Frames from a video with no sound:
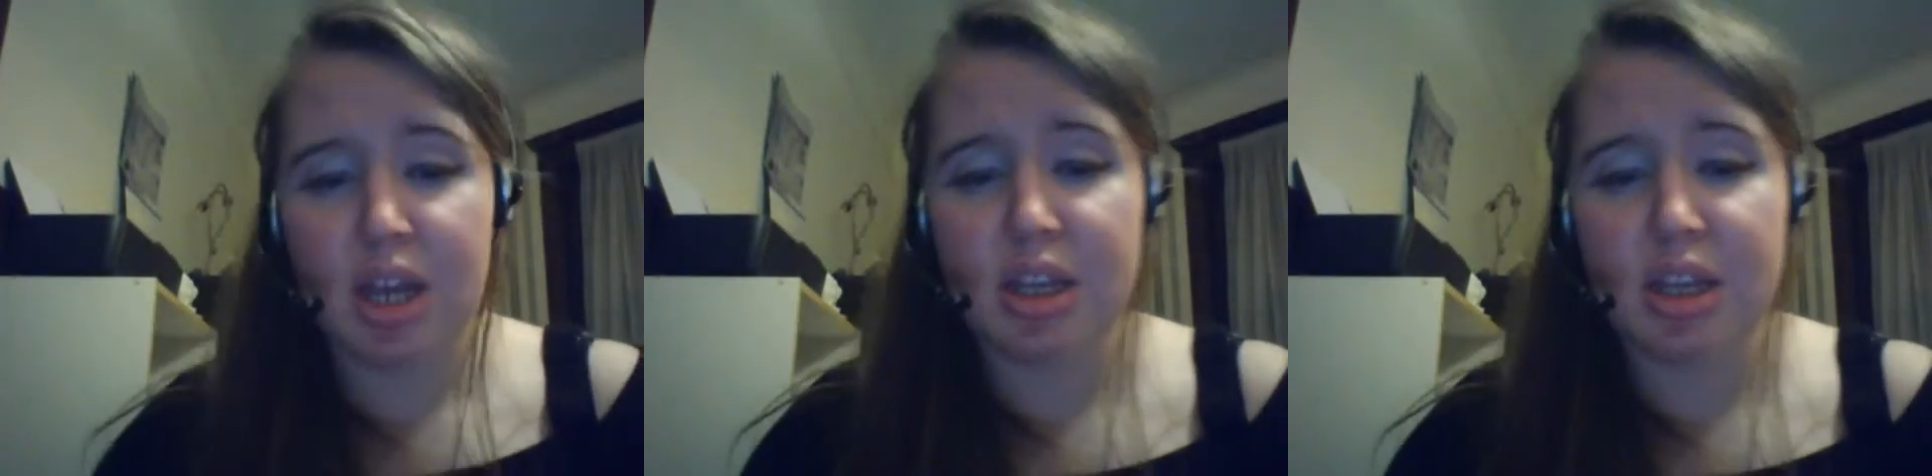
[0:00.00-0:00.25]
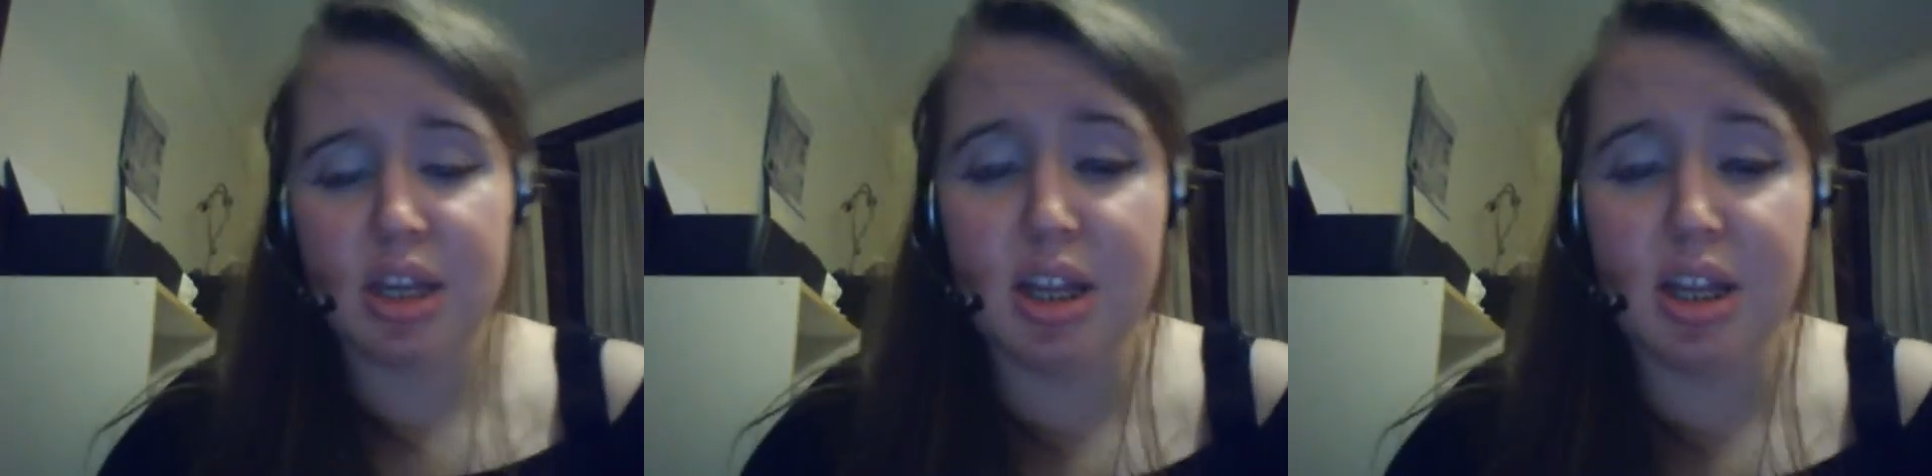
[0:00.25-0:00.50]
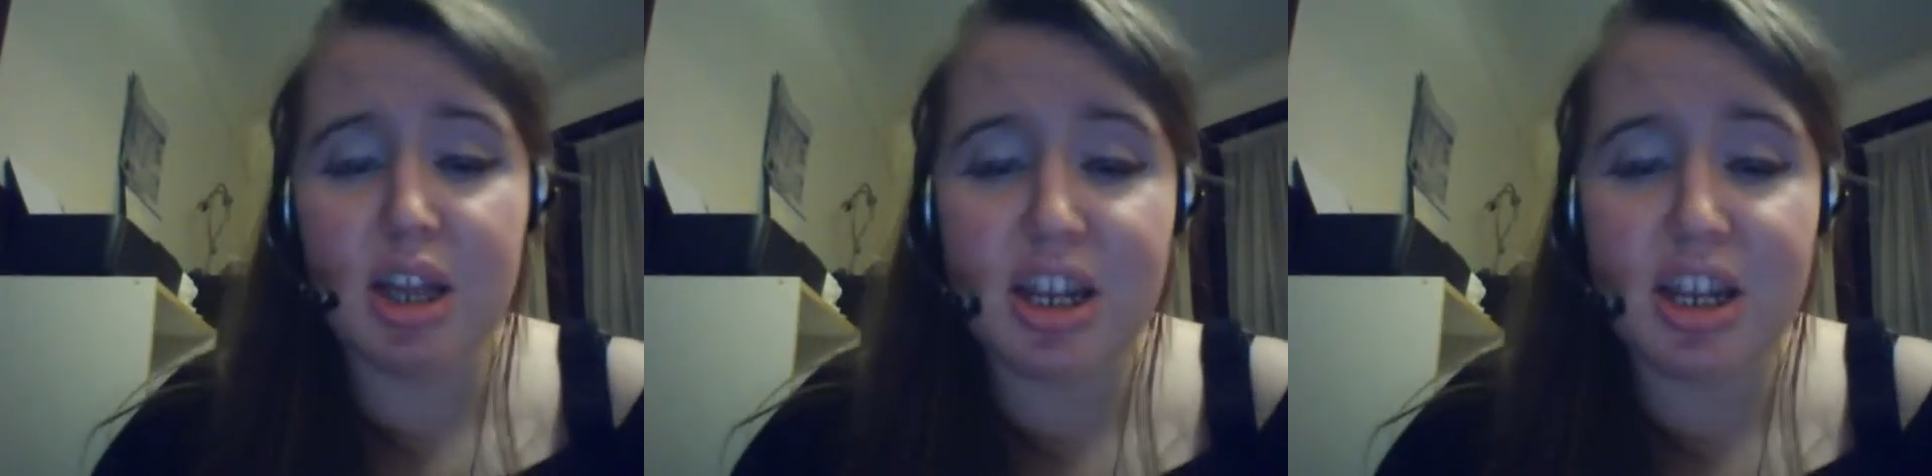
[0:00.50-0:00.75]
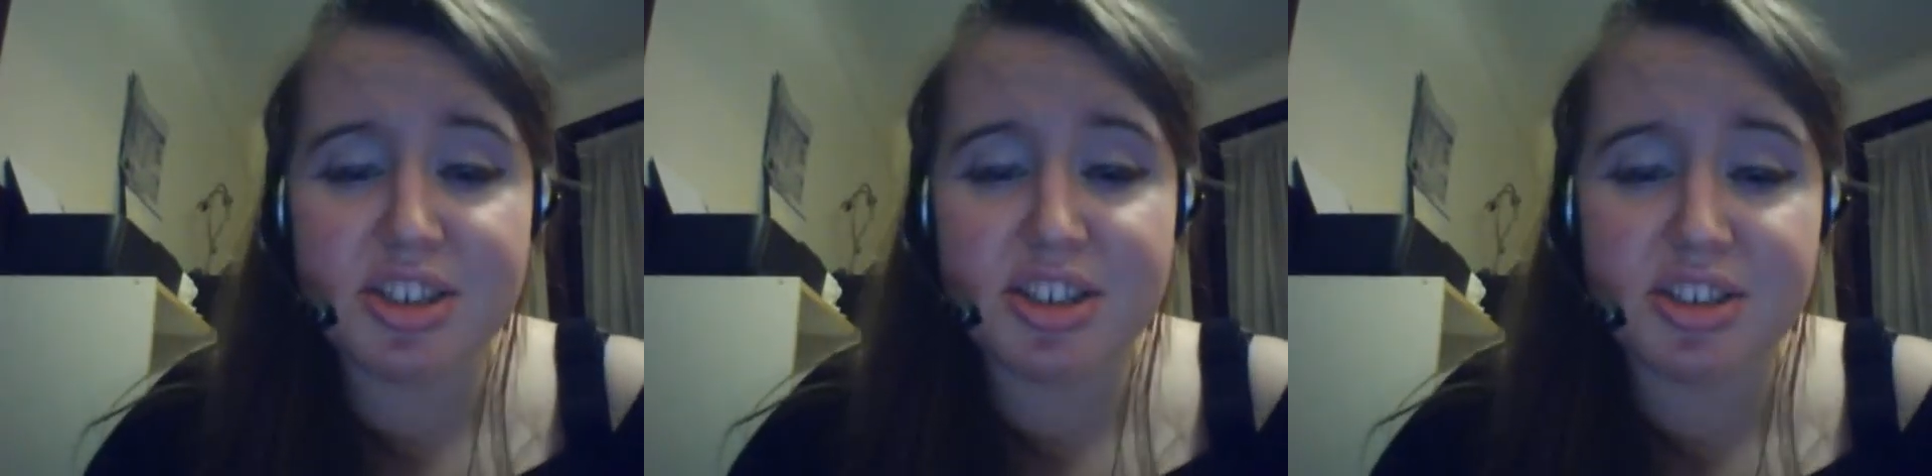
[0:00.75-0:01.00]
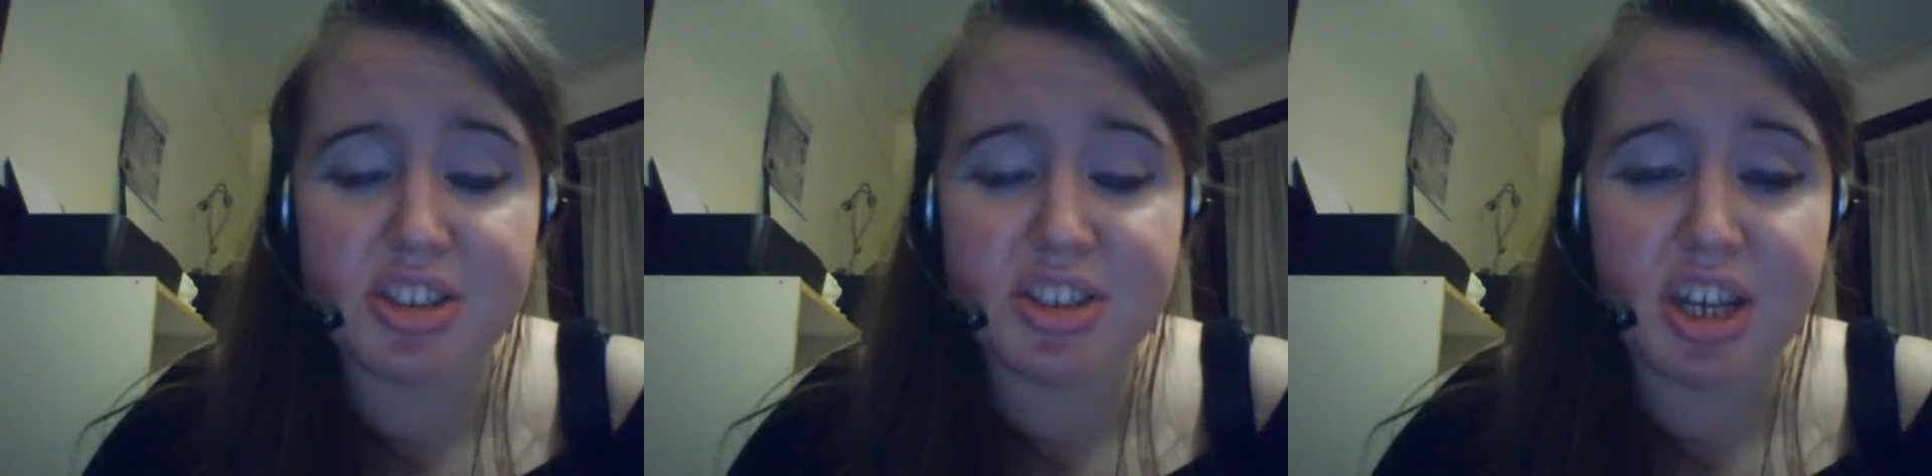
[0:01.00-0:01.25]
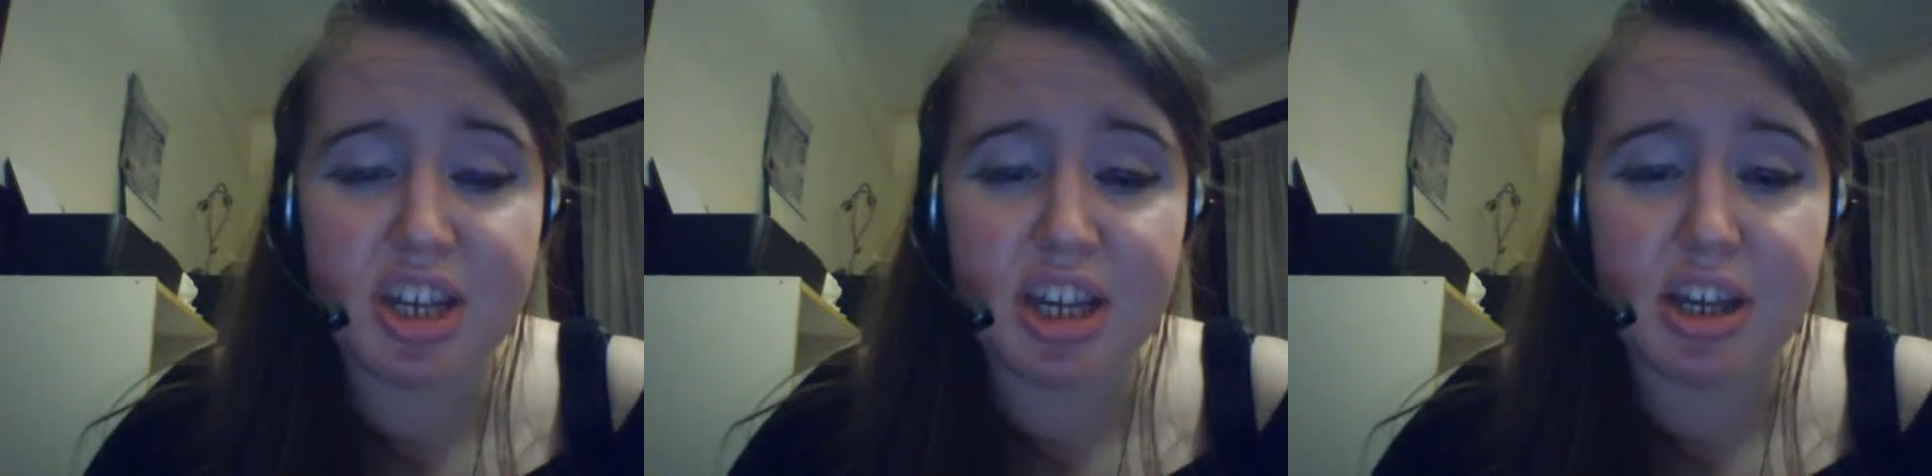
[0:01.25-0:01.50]
He likes to
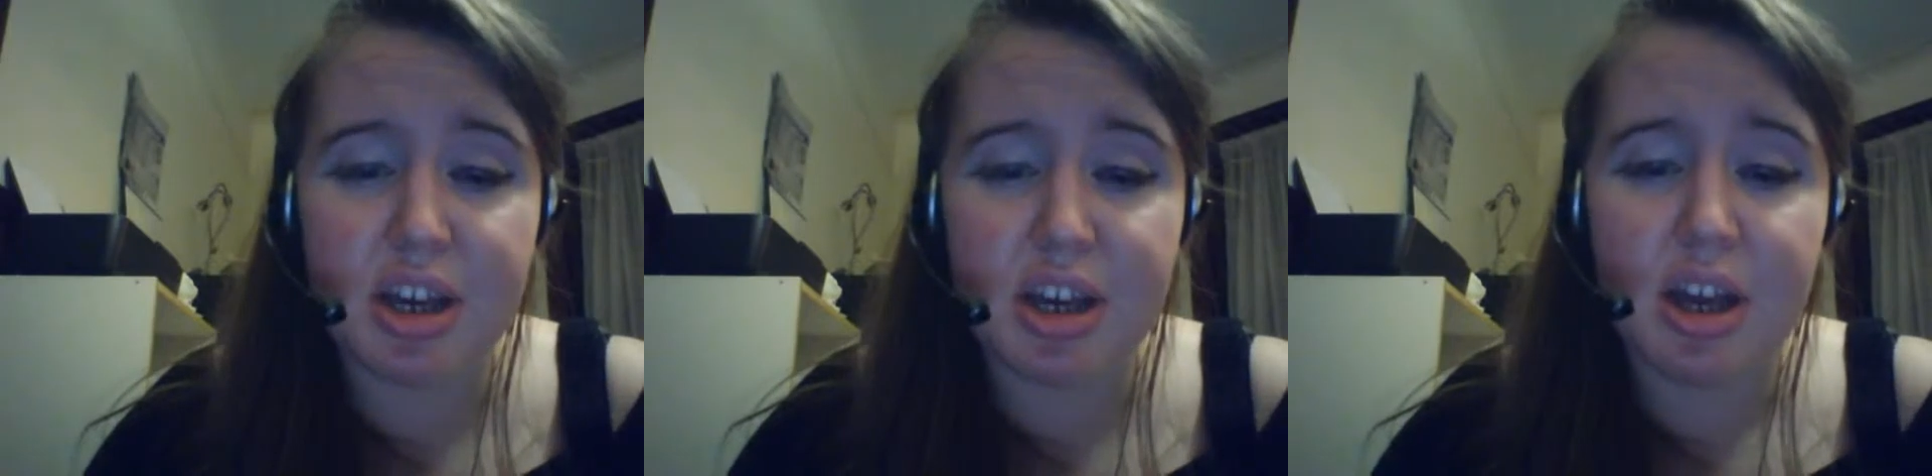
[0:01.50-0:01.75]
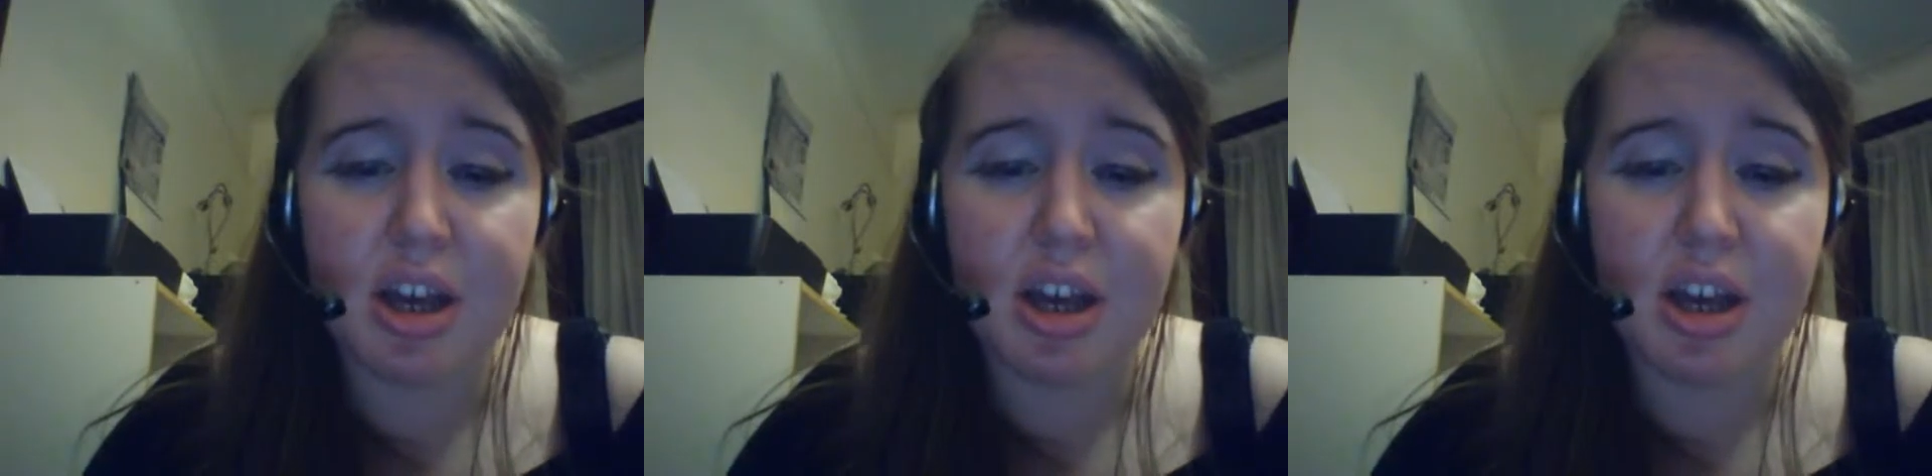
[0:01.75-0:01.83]
take...